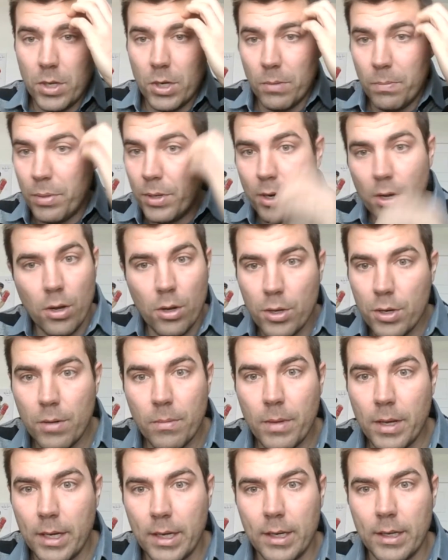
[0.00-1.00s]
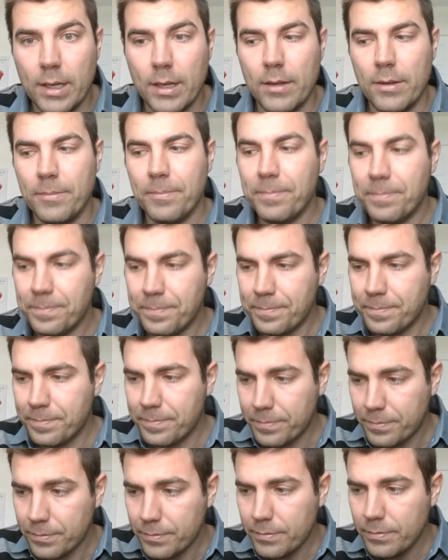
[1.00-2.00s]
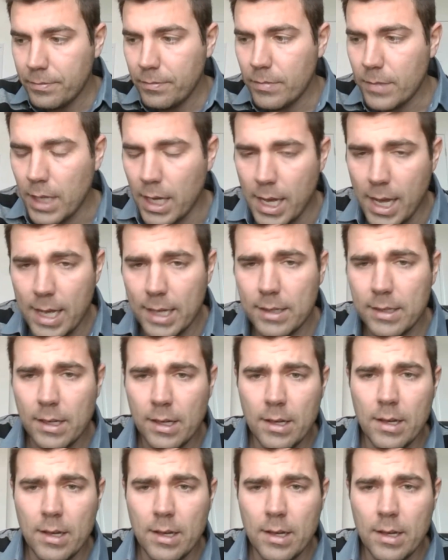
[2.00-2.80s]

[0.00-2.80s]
Put all your money together. And